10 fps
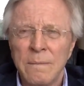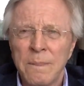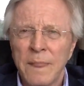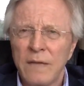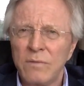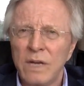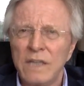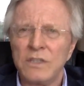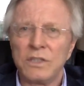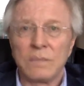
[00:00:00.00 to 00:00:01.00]
in
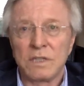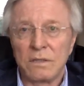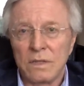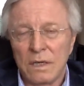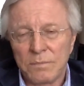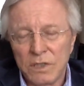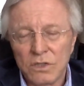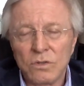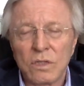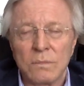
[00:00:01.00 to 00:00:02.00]
relationships, and I'm going to
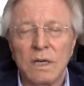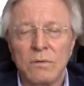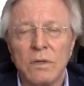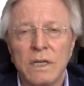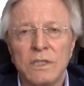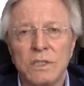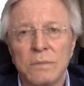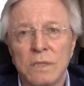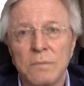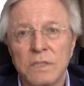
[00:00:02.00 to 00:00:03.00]
talk about
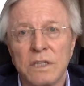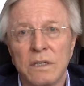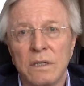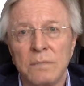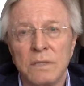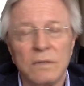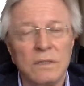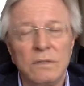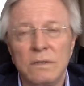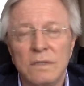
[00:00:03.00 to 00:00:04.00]
relationships in particular, but
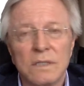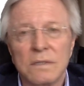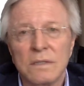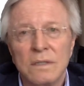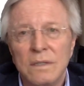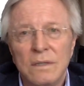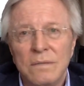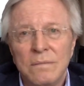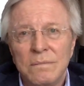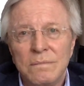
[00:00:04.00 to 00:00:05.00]
this
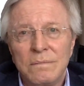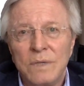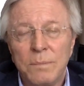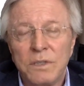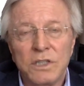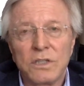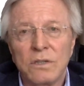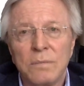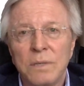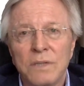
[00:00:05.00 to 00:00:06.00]
repetition
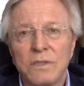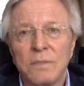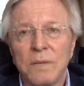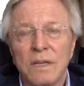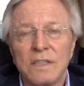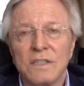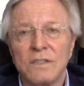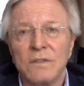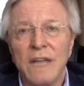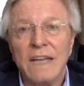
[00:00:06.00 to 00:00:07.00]
compulsion applies
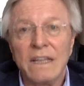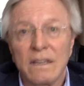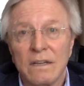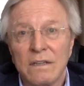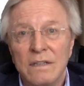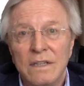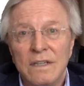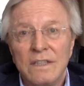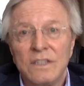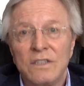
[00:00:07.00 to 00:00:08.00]
to anything,
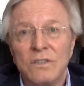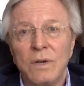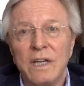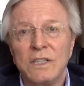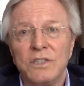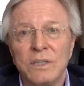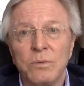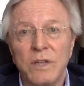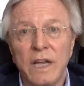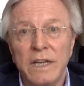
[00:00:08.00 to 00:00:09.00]
to the relationship
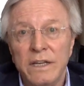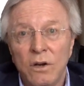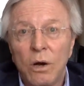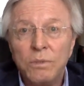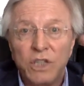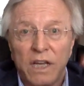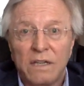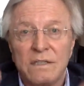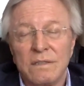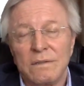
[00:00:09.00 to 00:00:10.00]
with any
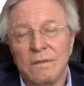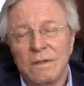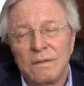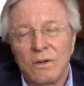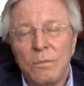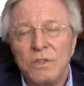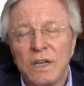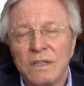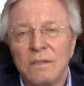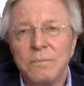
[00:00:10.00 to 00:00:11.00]
object. An
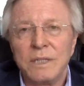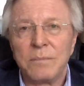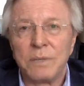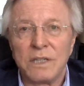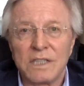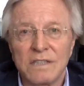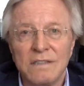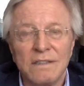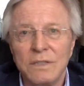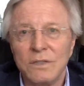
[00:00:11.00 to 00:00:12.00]
object can be a person,
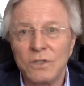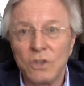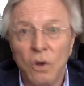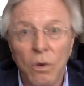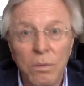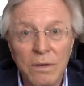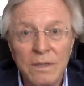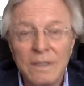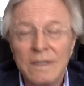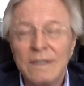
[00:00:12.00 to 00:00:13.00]
your job,
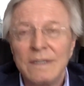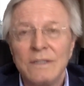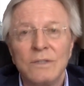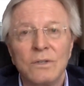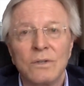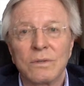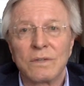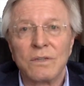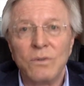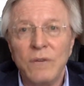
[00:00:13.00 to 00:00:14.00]
your
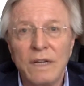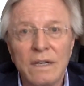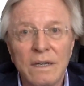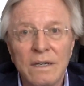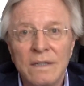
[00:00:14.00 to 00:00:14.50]
career,